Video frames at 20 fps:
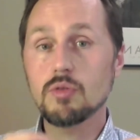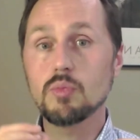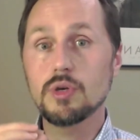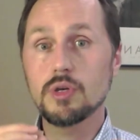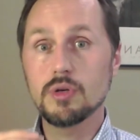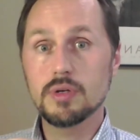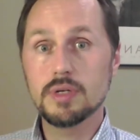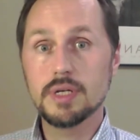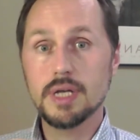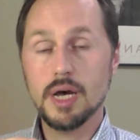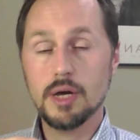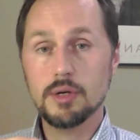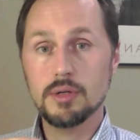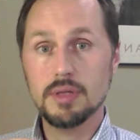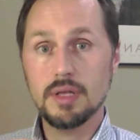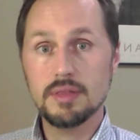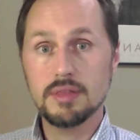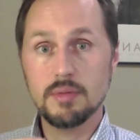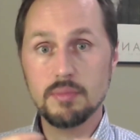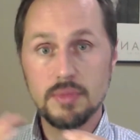We could
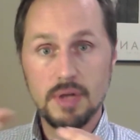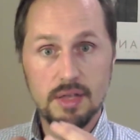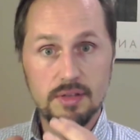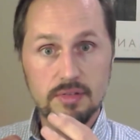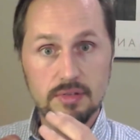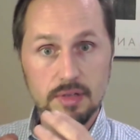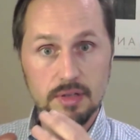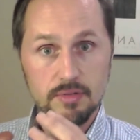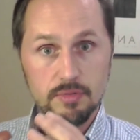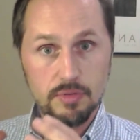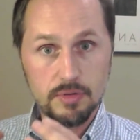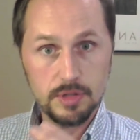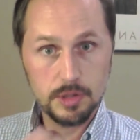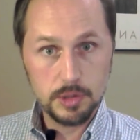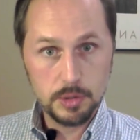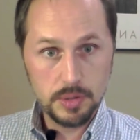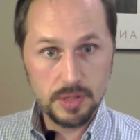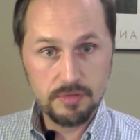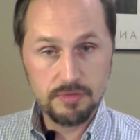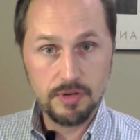calculate them nicely for the
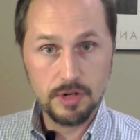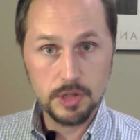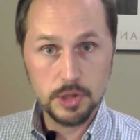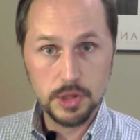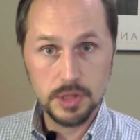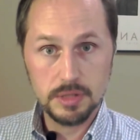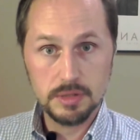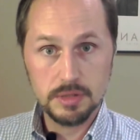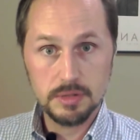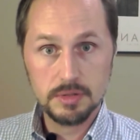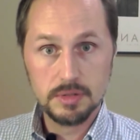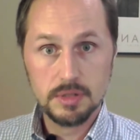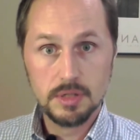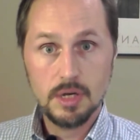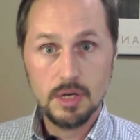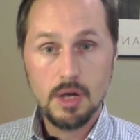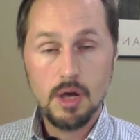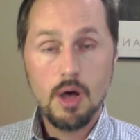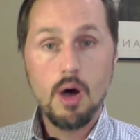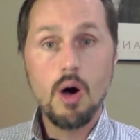trig functions.
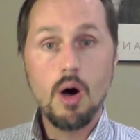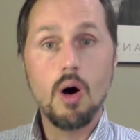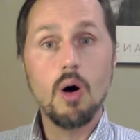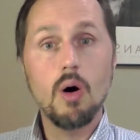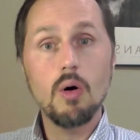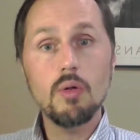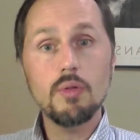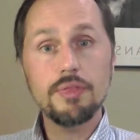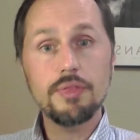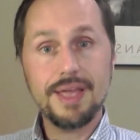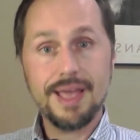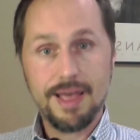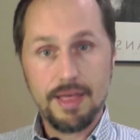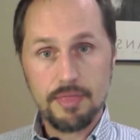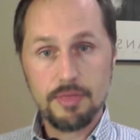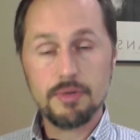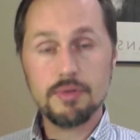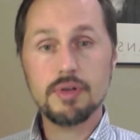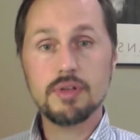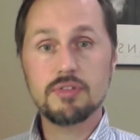All the
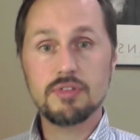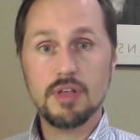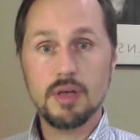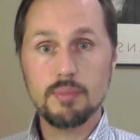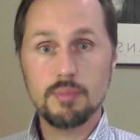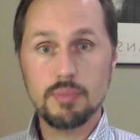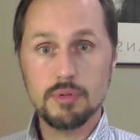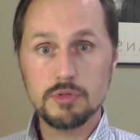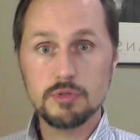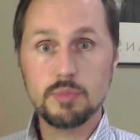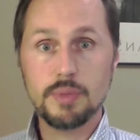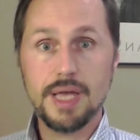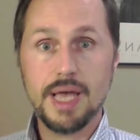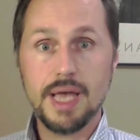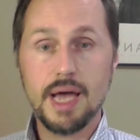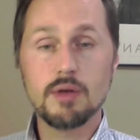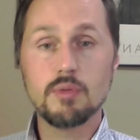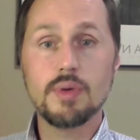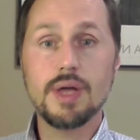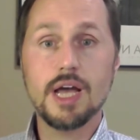other examples we
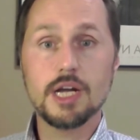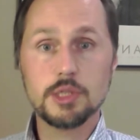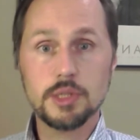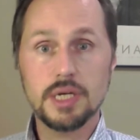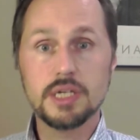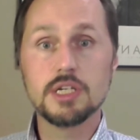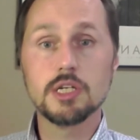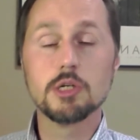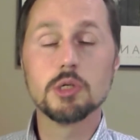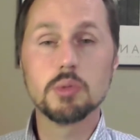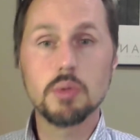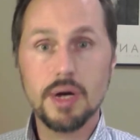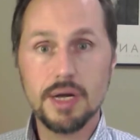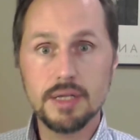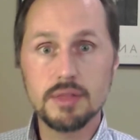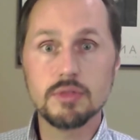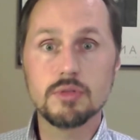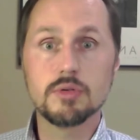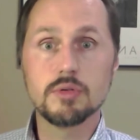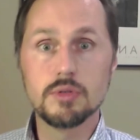actually had to
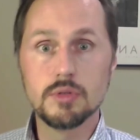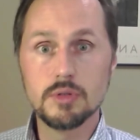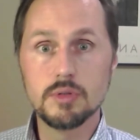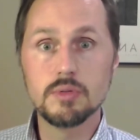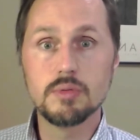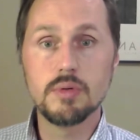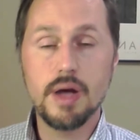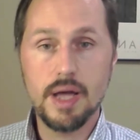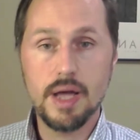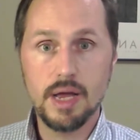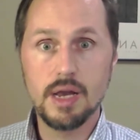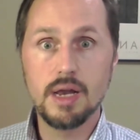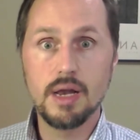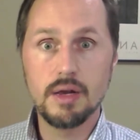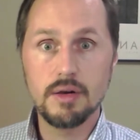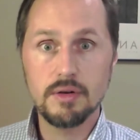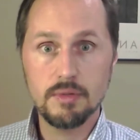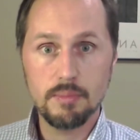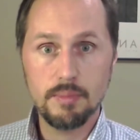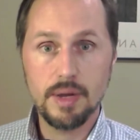grind through
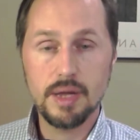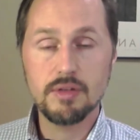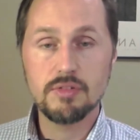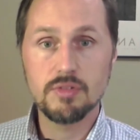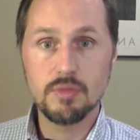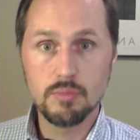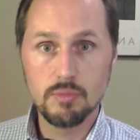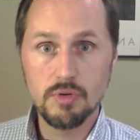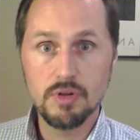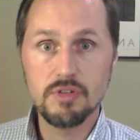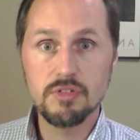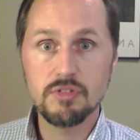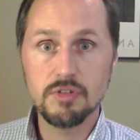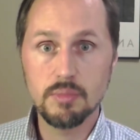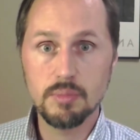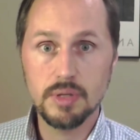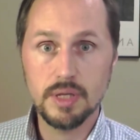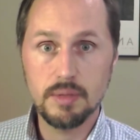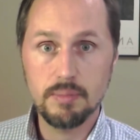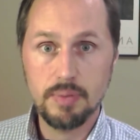and make some
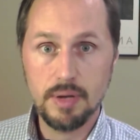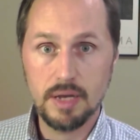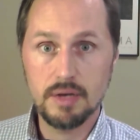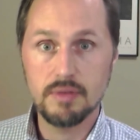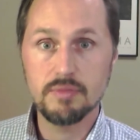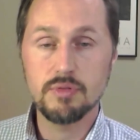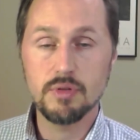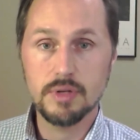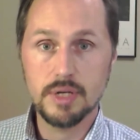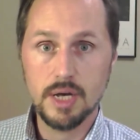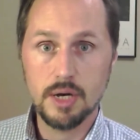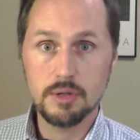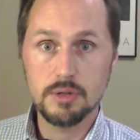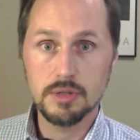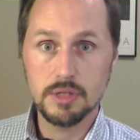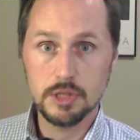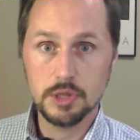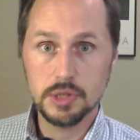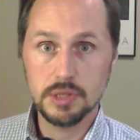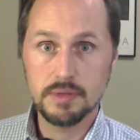reasonably painful
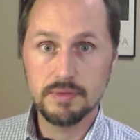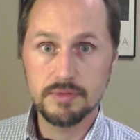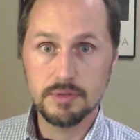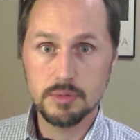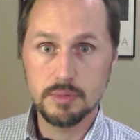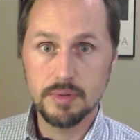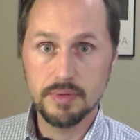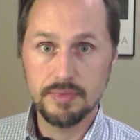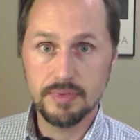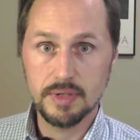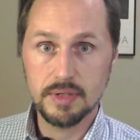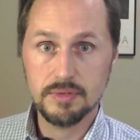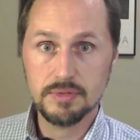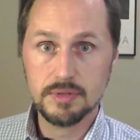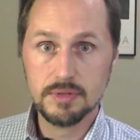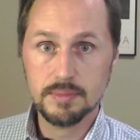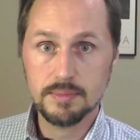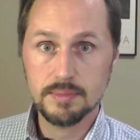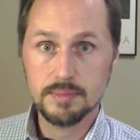calculation of derivatives.